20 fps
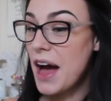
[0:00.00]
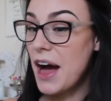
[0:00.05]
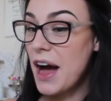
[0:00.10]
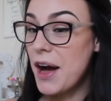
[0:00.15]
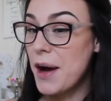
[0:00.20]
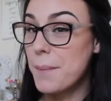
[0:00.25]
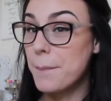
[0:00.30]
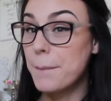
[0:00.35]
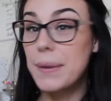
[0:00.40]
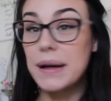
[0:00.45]

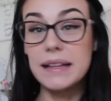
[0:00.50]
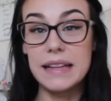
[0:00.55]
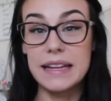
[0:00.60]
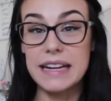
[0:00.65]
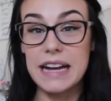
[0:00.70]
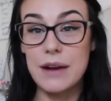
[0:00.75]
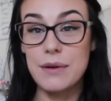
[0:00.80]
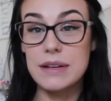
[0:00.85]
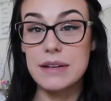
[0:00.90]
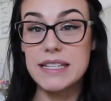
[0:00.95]
but
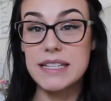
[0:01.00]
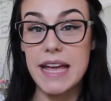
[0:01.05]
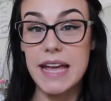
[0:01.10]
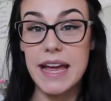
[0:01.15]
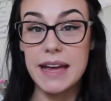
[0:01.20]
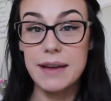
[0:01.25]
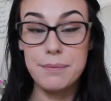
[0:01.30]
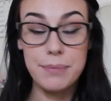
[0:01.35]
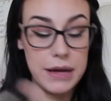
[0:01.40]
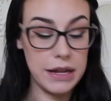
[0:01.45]
like I was
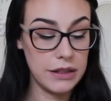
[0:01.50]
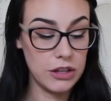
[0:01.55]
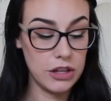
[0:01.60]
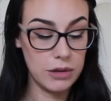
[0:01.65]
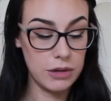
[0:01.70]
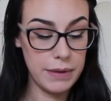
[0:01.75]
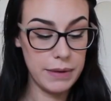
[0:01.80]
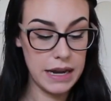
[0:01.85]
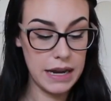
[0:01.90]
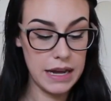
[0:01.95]
saying, put a
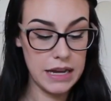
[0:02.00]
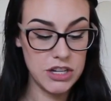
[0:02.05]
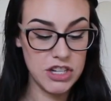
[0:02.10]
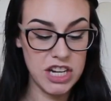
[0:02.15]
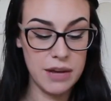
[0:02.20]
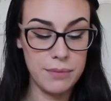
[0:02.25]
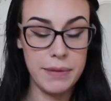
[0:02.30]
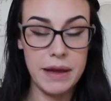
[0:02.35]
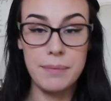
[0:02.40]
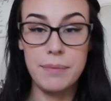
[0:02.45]
little bit of
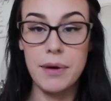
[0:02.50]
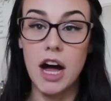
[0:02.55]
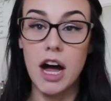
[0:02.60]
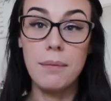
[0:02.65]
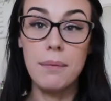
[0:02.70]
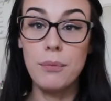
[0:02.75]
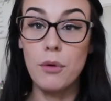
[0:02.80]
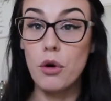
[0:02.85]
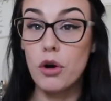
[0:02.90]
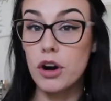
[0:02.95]
Champagne
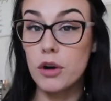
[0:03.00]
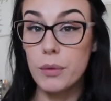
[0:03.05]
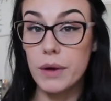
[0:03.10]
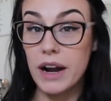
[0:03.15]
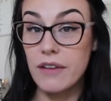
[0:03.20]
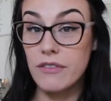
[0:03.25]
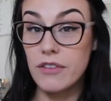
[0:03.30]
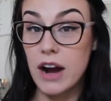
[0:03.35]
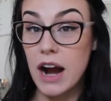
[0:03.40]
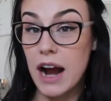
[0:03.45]
Pop or
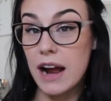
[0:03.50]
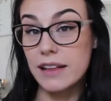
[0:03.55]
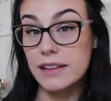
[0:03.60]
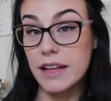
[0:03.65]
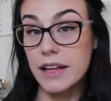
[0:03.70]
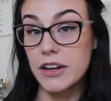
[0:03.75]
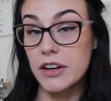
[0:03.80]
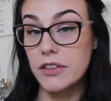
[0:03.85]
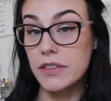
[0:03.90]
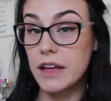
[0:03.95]
whatever
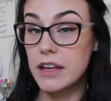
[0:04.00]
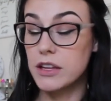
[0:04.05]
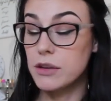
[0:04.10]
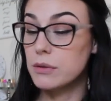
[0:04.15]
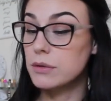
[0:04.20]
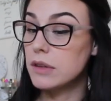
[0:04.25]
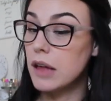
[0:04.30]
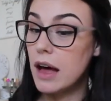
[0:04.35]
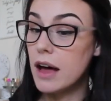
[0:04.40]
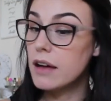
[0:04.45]
highlighter that you
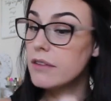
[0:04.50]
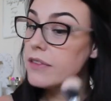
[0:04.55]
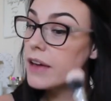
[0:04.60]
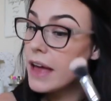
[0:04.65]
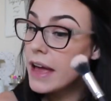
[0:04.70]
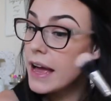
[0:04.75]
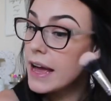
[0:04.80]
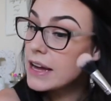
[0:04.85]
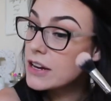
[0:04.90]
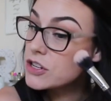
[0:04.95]
love,
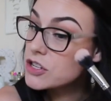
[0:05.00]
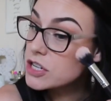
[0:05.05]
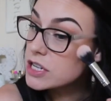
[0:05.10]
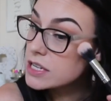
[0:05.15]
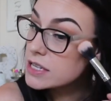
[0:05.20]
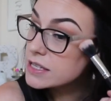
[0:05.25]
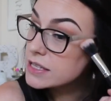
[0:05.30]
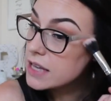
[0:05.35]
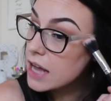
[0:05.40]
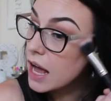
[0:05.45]
and
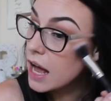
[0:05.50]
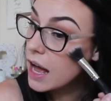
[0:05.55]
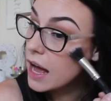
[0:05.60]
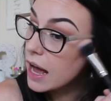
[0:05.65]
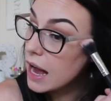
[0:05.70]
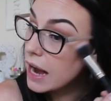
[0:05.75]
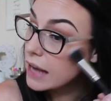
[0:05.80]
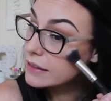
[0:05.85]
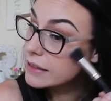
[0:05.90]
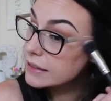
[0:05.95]
just
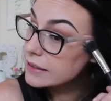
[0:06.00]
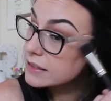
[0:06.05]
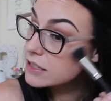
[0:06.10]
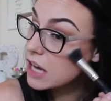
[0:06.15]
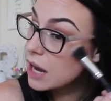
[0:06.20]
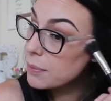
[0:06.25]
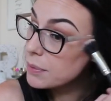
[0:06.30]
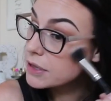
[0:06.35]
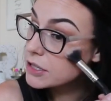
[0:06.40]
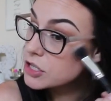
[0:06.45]
highlight the
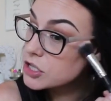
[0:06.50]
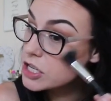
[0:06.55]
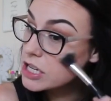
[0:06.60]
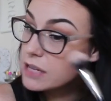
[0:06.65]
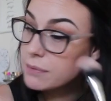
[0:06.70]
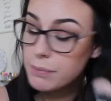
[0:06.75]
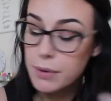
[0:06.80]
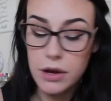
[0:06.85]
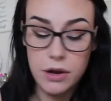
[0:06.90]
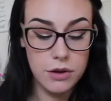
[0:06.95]
top of the
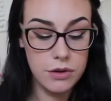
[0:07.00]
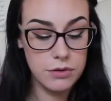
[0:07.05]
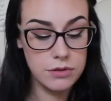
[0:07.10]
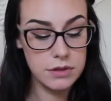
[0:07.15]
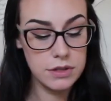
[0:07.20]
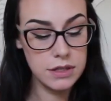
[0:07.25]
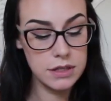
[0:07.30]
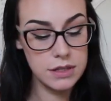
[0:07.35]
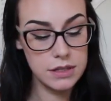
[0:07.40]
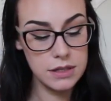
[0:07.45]

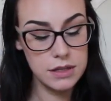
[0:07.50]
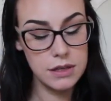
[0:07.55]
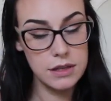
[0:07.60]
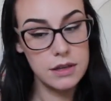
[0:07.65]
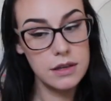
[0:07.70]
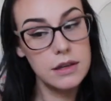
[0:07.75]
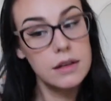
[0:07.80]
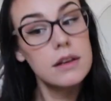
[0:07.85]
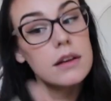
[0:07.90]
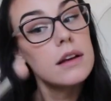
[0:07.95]
cheekbones
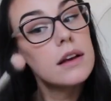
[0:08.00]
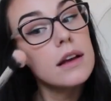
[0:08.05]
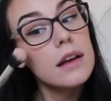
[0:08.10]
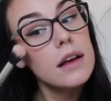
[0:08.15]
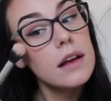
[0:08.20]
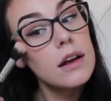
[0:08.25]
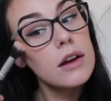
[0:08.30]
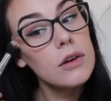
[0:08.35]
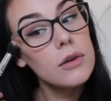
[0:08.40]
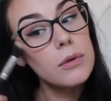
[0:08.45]

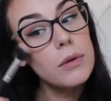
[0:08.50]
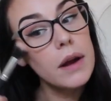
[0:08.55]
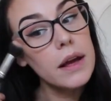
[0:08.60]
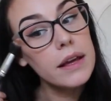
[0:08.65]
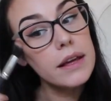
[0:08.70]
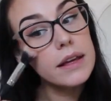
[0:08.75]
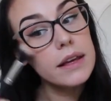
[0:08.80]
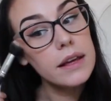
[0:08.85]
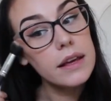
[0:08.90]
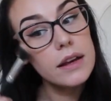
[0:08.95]

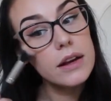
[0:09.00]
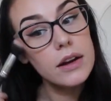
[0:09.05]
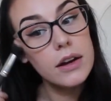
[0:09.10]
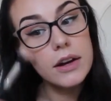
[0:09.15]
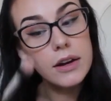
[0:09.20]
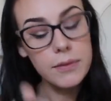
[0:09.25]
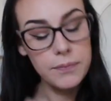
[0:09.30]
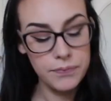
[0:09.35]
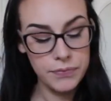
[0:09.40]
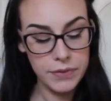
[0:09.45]
right
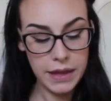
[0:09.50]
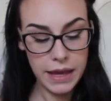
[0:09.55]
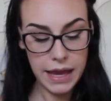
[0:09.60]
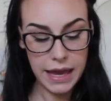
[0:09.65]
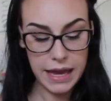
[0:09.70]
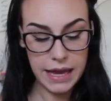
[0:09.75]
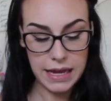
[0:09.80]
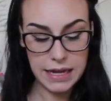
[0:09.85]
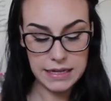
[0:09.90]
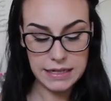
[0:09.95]
here.
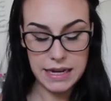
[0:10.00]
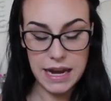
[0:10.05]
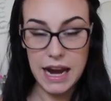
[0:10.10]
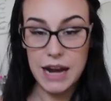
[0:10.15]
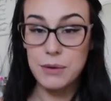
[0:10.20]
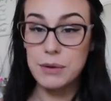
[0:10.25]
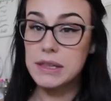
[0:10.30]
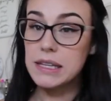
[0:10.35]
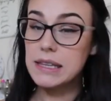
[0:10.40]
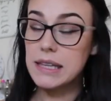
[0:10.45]
And I
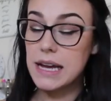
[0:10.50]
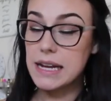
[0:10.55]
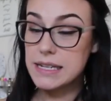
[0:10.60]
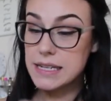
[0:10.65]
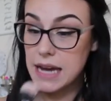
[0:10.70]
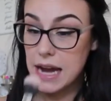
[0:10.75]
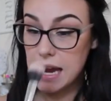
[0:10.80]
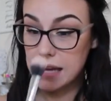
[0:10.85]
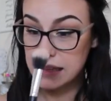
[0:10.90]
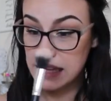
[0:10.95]
really like to
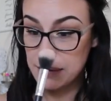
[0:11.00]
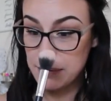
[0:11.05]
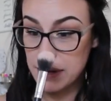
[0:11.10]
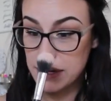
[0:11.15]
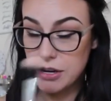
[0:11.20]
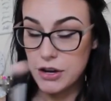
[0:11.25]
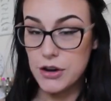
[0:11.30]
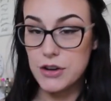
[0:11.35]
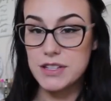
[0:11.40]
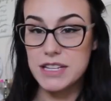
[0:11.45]
highlight my
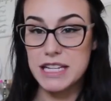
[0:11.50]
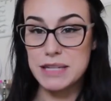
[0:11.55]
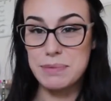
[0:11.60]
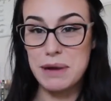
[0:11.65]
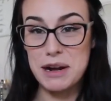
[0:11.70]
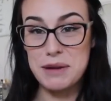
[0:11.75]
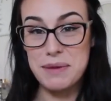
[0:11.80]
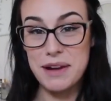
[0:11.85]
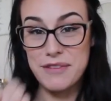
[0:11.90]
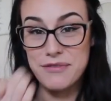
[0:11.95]
nose. That's
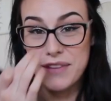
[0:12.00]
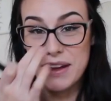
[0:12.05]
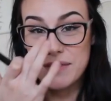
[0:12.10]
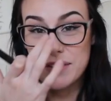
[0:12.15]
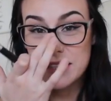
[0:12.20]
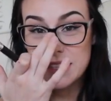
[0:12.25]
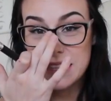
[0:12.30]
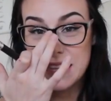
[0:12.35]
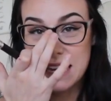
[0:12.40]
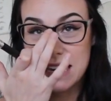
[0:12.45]
probably my
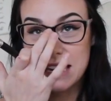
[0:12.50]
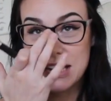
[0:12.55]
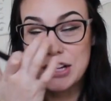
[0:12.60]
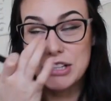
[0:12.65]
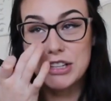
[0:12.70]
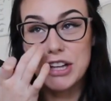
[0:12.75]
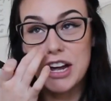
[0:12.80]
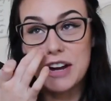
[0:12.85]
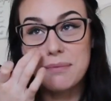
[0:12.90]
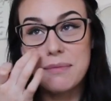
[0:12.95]
favorite thing. A
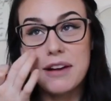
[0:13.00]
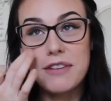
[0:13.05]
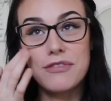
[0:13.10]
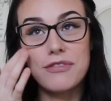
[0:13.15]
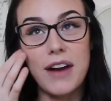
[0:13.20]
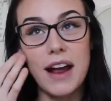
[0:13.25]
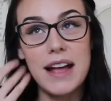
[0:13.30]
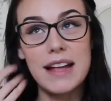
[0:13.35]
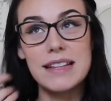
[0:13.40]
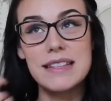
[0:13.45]
lot of my
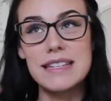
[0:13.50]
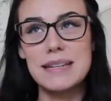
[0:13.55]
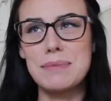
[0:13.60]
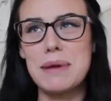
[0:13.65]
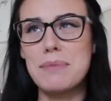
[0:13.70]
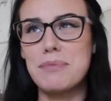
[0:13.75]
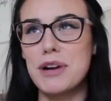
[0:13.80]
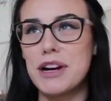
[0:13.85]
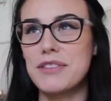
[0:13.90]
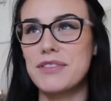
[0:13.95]
friends and
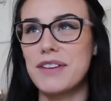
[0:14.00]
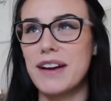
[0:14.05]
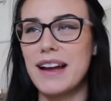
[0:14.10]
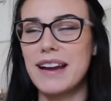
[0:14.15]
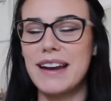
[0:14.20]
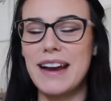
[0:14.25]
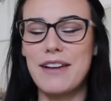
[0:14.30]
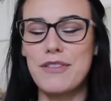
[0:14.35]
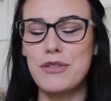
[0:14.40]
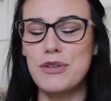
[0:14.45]
my boyfriend
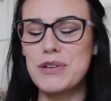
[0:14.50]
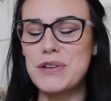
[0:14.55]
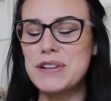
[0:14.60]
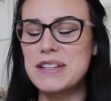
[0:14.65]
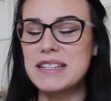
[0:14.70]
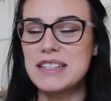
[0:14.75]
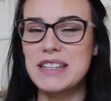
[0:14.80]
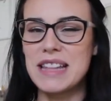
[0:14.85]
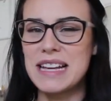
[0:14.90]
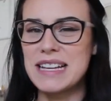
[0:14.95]
and
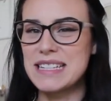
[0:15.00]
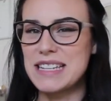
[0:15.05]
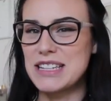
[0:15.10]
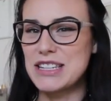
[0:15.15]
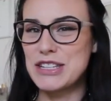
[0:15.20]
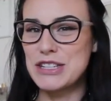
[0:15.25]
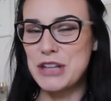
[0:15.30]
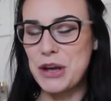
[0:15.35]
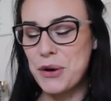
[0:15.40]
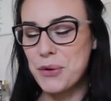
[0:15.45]
everyone thinks
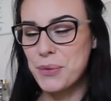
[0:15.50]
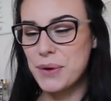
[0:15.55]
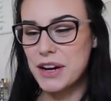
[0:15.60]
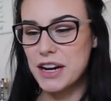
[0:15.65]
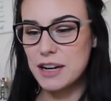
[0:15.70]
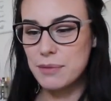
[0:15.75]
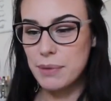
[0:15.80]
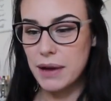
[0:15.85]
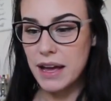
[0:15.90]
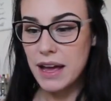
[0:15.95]
it's so
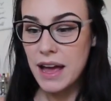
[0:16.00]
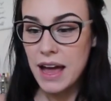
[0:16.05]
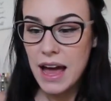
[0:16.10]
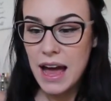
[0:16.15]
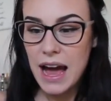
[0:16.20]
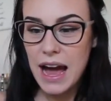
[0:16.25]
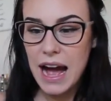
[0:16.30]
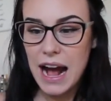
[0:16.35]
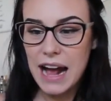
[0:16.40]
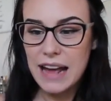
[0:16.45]
weird, but
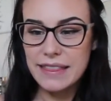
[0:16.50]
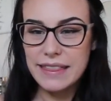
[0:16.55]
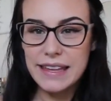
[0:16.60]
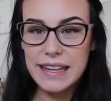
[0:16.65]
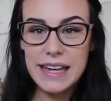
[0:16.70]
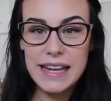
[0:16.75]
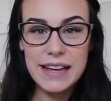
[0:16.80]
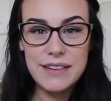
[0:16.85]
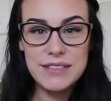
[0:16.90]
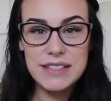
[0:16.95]
I think
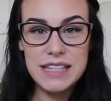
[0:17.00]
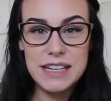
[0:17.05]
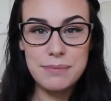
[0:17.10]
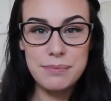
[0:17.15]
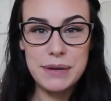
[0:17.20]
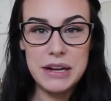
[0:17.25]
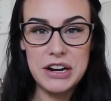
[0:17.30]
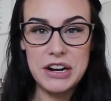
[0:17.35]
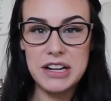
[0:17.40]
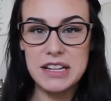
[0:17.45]
it gives the
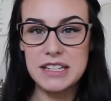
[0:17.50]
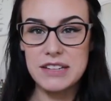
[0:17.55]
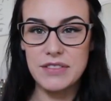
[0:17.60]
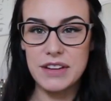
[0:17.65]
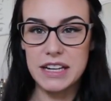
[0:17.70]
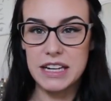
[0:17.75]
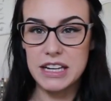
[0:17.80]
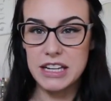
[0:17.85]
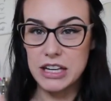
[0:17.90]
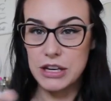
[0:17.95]
appearance of
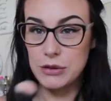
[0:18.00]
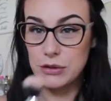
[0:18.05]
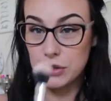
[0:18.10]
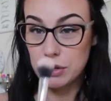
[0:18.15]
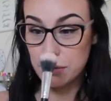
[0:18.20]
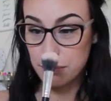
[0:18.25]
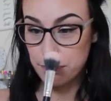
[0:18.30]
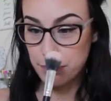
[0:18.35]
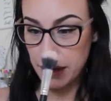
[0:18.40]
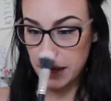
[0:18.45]
like a cute
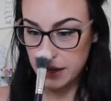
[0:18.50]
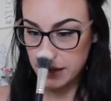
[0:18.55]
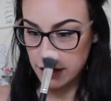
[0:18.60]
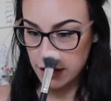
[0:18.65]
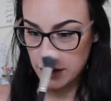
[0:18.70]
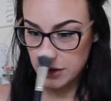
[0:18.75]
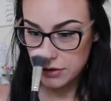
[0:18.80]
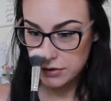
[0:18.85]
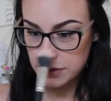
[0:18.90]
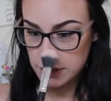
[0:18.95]
little button
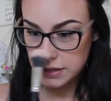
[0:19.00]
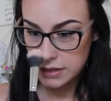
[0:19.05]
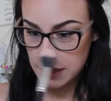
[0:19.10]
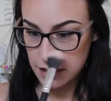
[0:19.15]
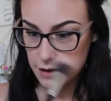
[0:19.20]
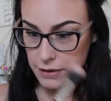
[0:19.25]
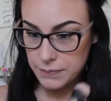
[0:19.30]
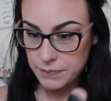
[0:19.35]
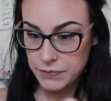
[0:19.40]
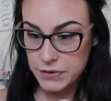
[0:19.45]
nose.
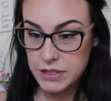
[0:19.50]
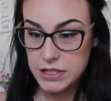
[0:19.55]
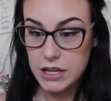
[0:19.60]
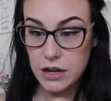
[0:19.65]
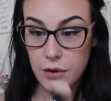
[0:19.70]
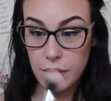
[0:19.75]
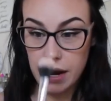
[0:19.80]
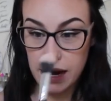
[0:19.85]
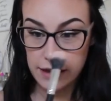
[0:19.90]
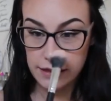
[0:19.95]

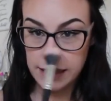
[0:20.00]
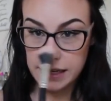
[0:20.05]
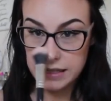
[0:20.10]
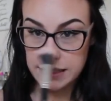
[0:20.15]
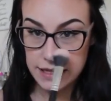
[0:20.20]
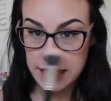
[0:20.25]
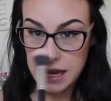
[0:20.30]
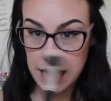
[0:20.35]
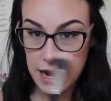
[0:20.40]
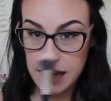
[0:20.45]
So I like
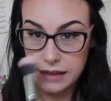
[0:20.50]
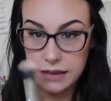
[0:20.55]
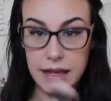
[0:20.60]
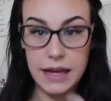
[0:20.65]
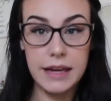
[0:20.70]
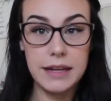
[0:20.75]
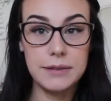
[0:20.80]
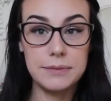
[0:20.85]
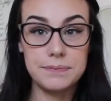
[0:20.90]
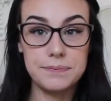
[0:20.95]
to
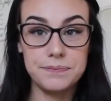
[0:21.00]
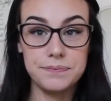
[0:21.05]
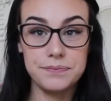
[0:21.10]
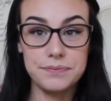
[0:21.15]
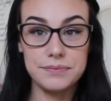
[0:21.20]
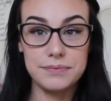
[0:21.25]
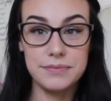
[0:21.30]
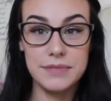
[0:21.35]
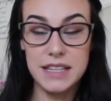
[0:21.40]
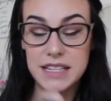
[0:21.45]
highlight
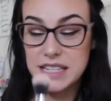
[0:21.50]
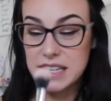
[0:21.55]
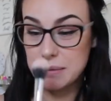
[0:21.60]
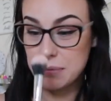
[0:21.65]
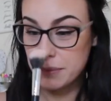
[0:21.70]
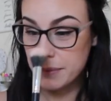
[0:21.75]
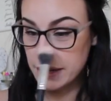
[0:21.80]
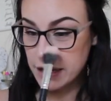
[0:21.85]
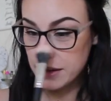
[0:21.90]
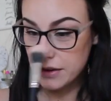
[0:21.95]
the tip
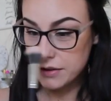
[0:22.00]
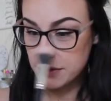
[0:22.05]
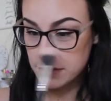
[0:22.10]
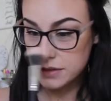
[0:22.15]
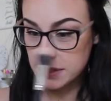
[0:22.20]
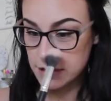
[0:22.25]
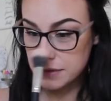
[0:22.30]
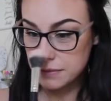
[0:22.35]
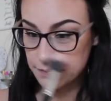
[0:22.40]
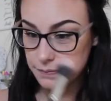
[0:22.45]
of my
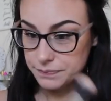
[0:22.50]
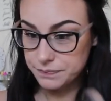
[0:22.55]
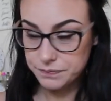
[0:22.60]
nose,